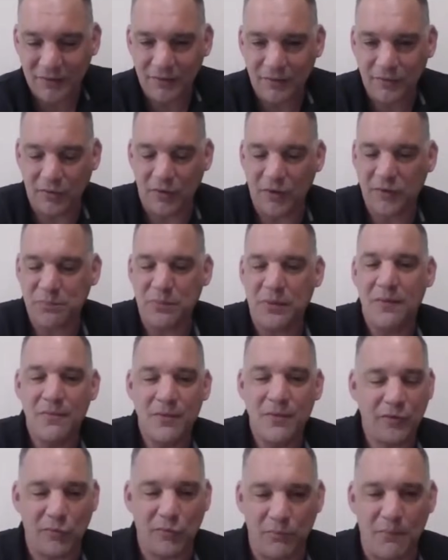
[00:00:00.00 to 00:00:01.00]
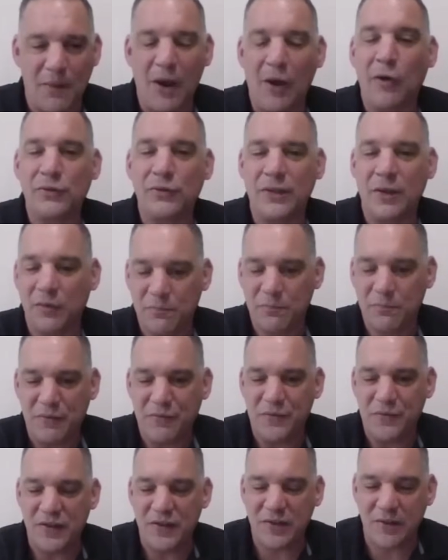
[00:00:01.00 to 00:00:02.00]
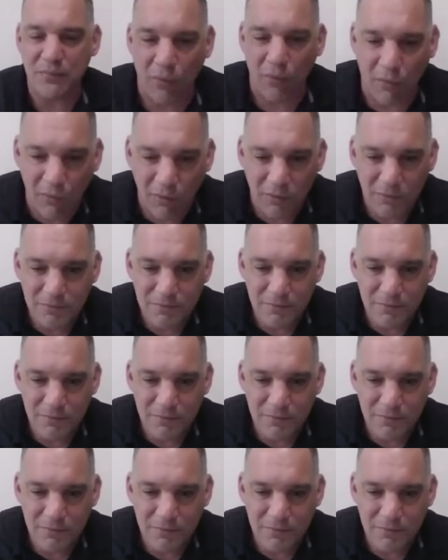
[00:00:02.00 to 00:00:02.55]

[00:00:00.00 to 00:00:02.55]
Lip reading: So my whole thing was be visible